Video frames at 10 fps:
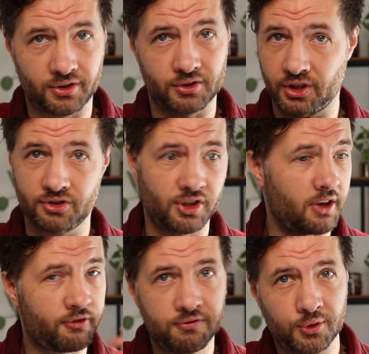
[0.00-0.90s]
since
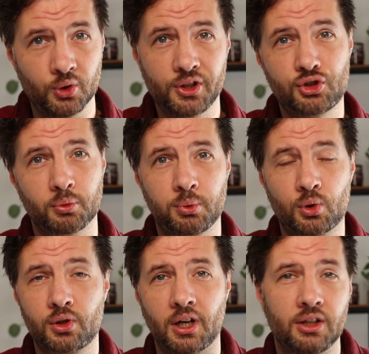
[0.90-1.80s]
they fully
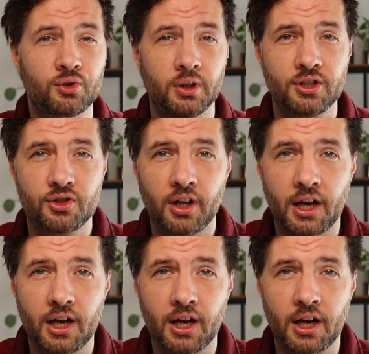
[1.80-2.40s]
support Unreal Engine